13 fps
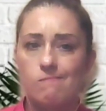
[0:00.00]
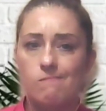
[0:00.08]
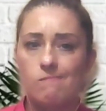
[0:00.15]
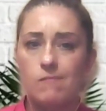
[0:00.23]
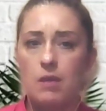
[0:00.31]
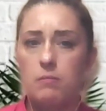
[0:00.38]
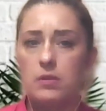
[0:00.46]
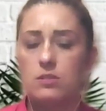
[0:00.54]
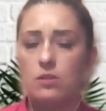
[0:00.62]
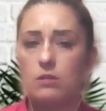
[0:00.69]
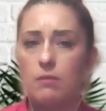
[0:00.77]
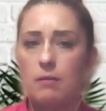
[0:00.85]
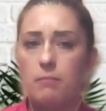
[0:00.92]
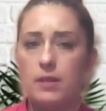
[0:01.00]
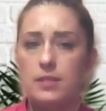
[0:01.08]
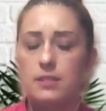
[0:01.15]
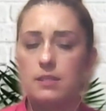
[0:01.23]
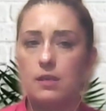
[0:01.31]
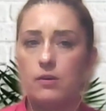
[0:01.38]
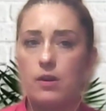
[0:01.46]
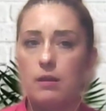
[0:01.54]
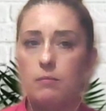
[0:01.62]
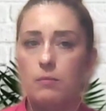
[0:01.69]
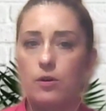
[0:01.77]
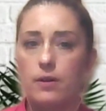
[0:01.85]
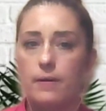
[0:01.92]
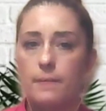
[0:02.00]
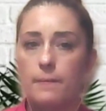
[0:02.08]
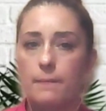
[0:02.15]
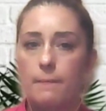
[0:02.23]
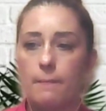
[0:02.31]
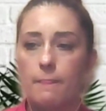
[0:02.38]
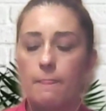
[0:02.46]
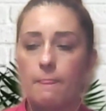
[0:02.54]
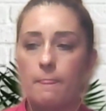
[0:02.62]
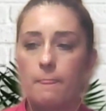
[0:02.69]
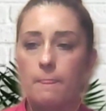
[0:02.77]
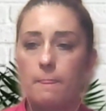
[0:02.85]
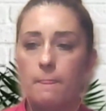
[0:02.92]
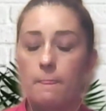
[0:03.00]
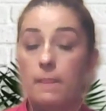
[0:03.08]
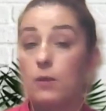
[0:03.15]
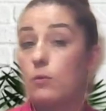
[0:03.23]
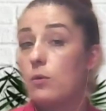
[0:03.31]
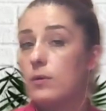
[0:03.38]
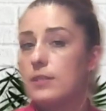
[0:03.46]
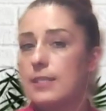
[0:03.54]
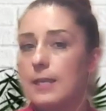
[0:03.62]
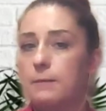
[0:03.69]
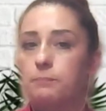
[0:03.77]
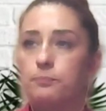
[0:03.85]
Maybe it's not my place here anymore. We will see.